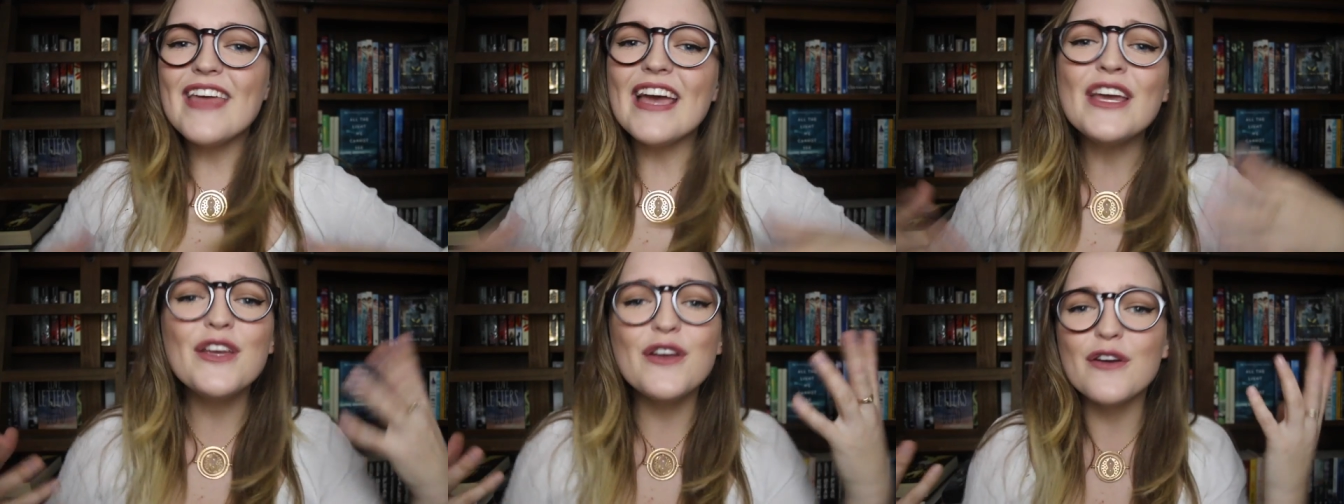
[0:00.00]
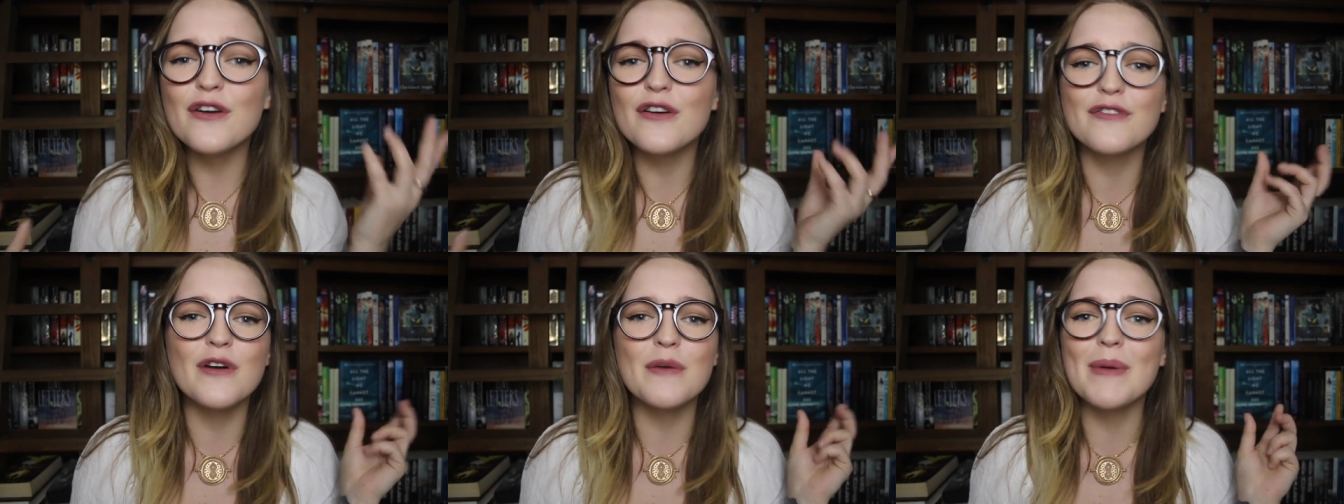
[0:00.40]
Thank
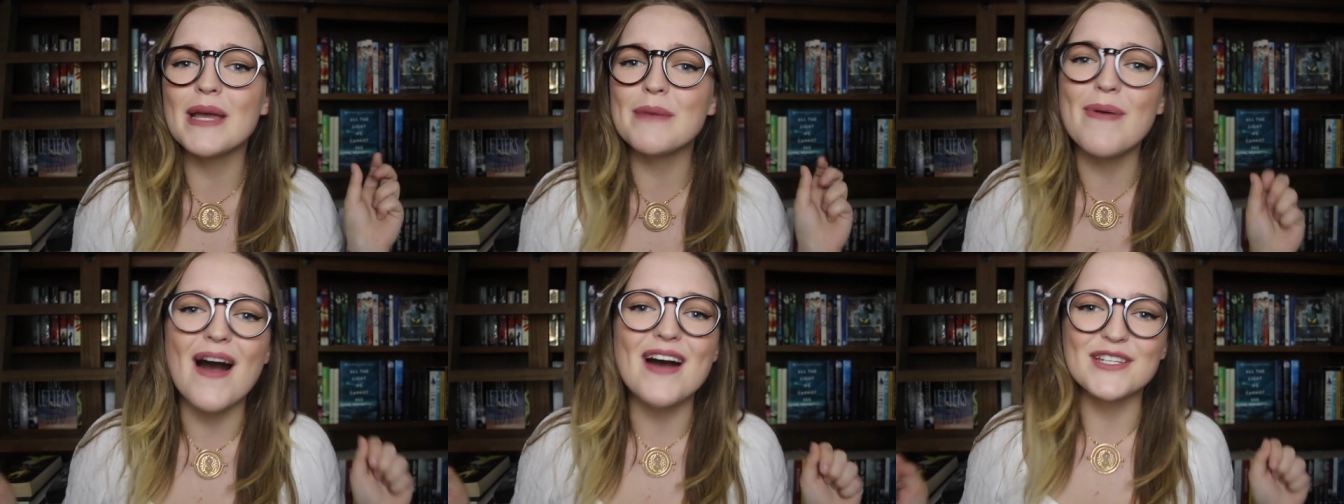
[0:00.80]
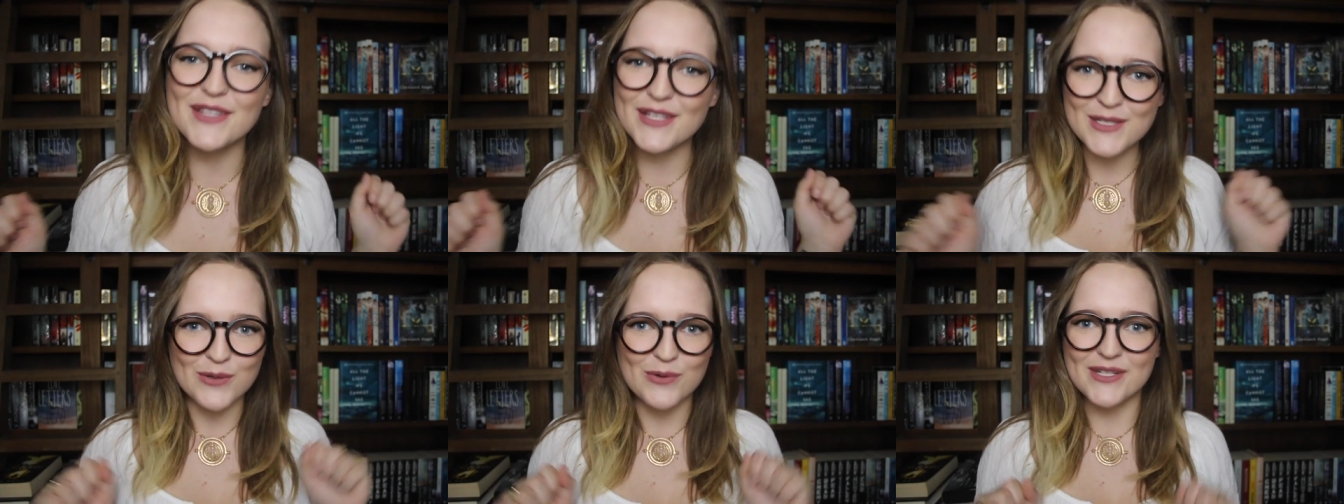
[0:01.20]
you for being part of
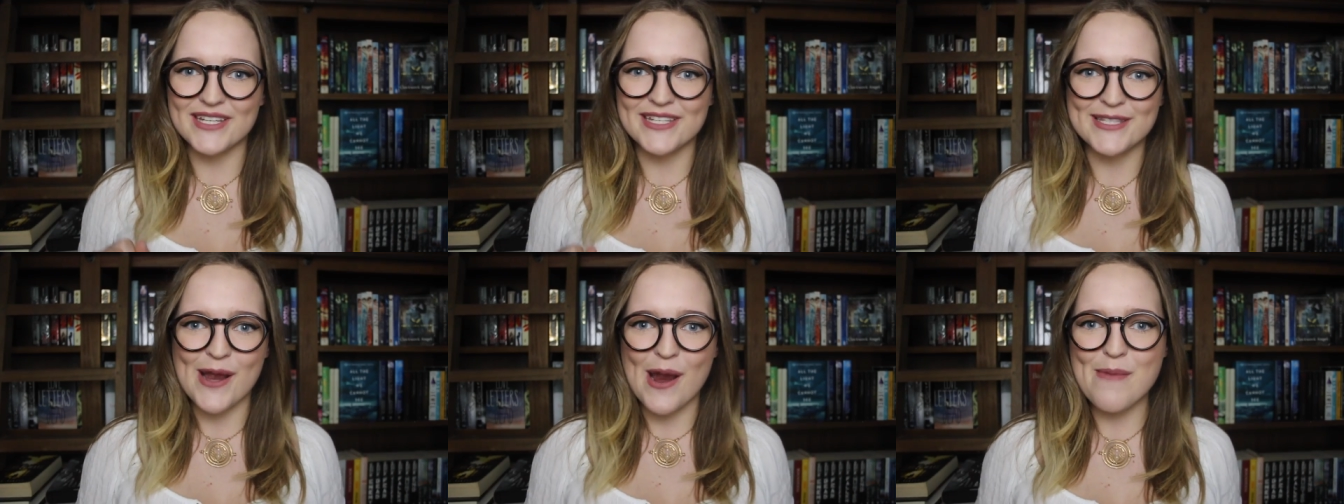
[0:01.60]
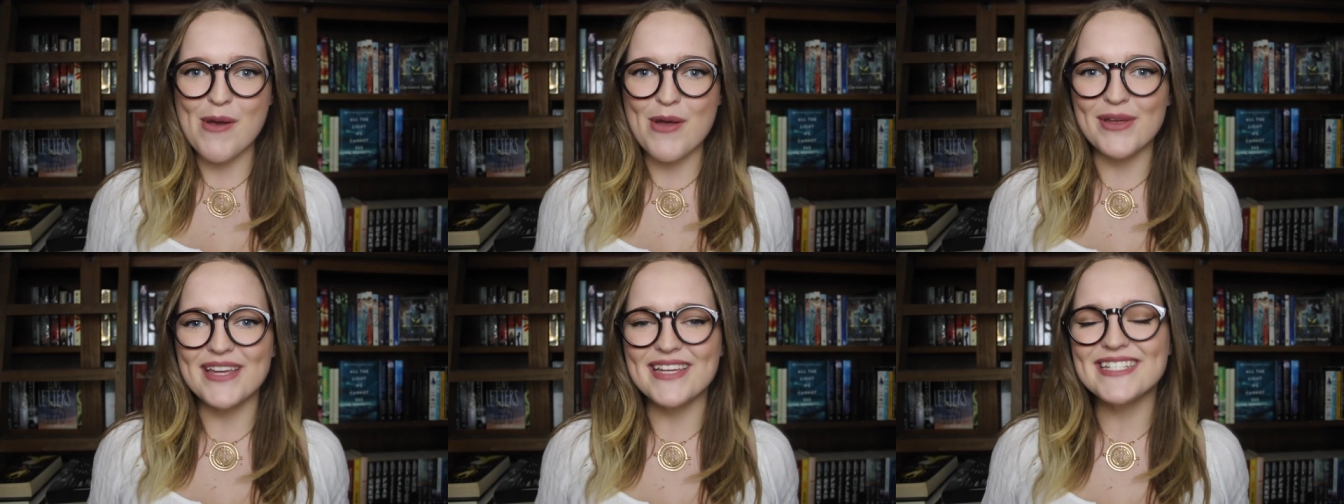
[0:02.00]
the sorting
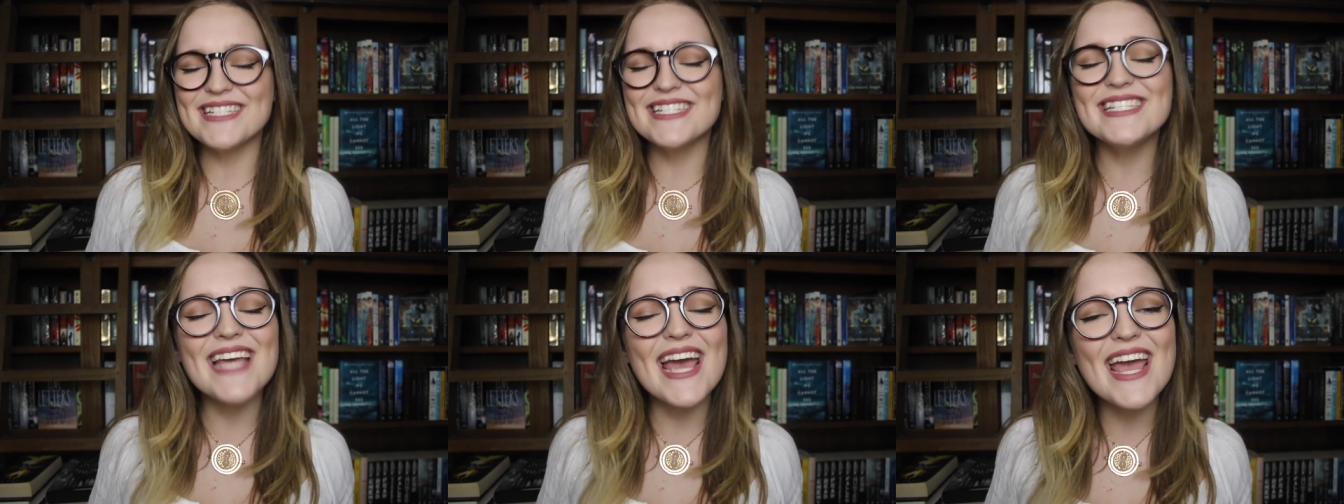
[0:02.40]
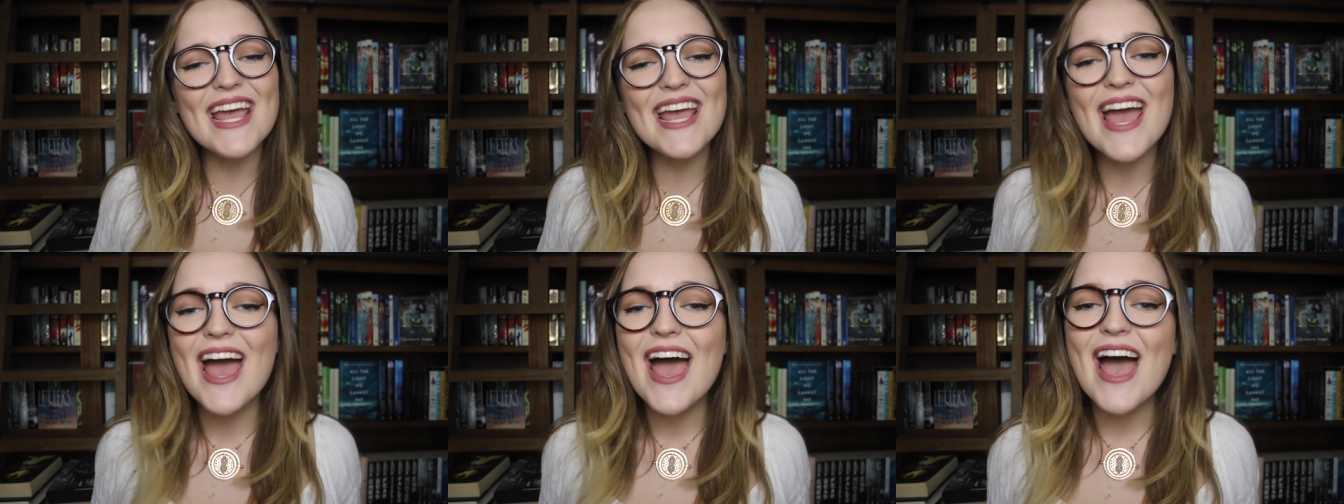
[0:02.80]
ceremony
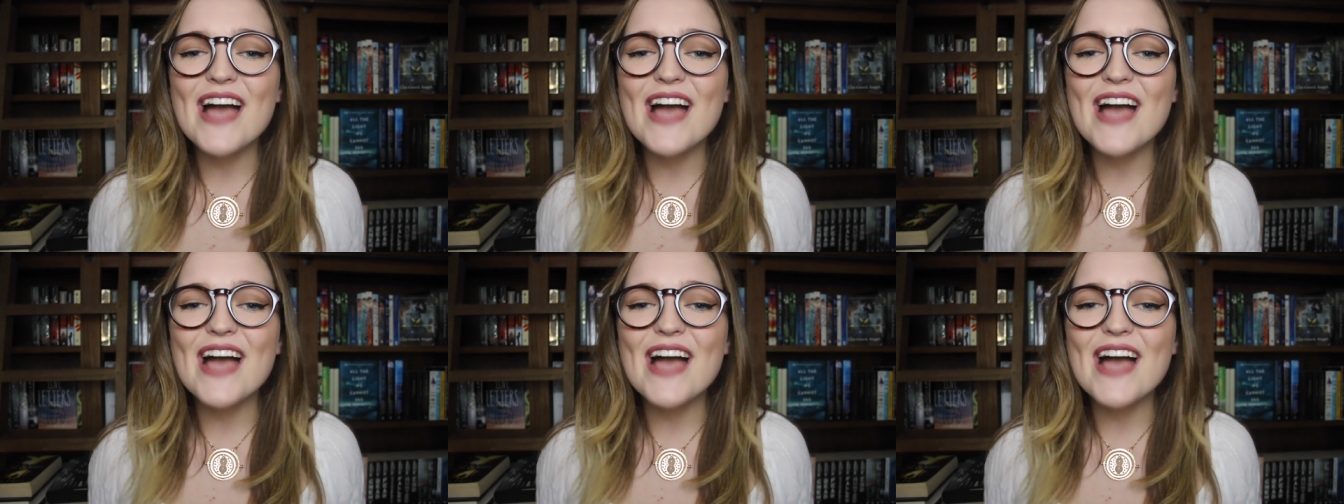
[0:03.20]
today,